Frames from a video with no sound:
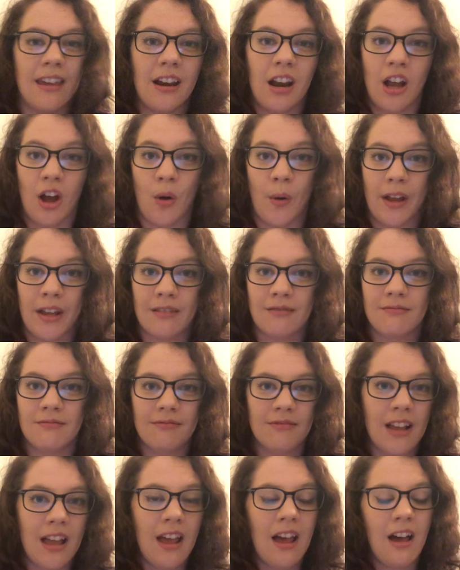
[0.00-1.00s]
they're going.
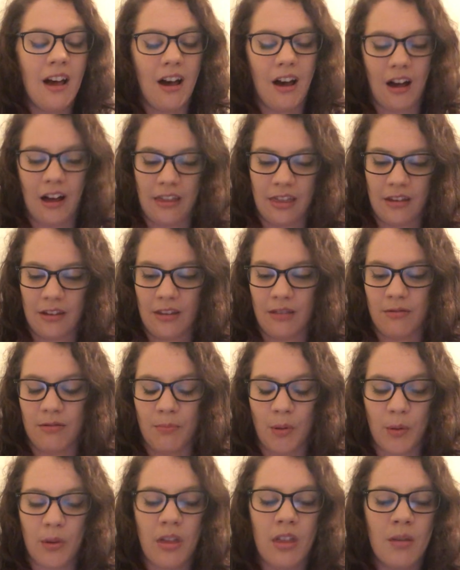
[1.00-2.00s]
Either
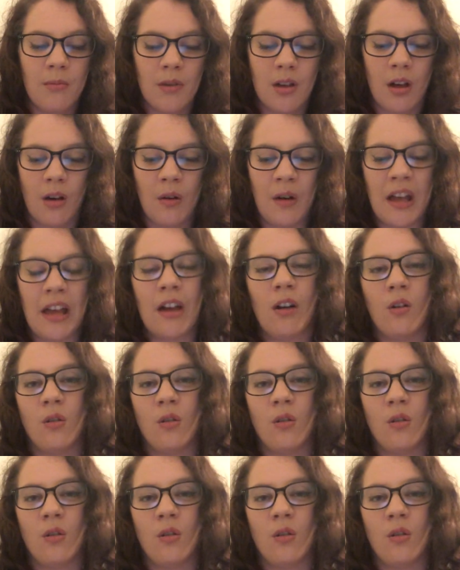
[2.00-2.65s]
both of them are going,